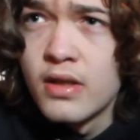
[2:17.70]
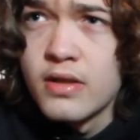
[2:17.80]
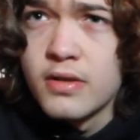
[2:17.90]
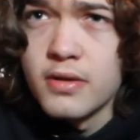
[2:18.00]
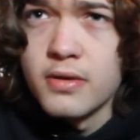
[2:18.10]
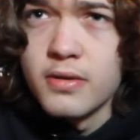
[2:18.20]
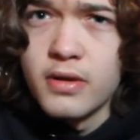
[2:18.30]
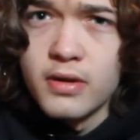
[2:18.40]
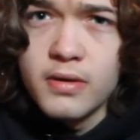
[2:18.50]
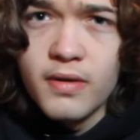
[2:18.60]
So, you
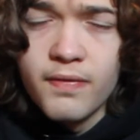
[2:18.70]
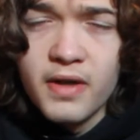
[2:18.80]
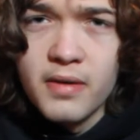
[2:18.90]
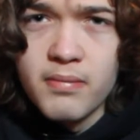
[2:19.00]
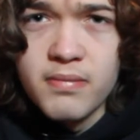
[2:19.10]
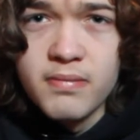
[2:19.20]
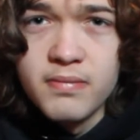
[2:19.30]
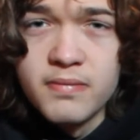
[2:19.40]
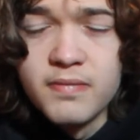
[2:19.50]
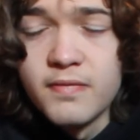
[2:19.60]
know, if I
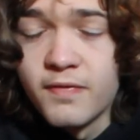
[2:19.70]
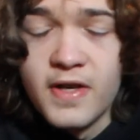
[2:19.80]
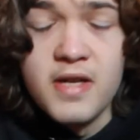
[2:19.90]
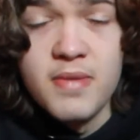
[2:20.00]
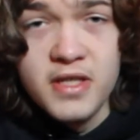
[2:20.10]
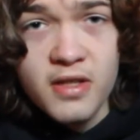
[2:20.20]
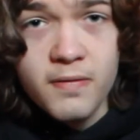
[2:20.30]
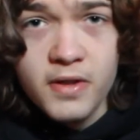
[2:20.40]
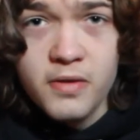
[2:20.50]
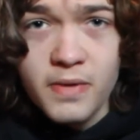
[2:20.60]
find
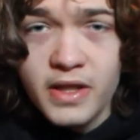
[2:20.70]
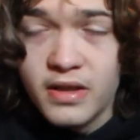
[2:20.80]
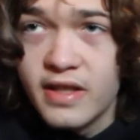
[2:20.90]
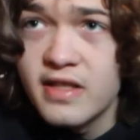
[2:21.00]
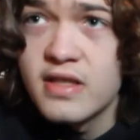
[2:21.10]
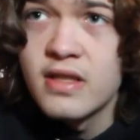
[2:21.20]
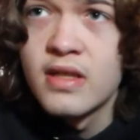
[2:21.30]
myself on the wanted list,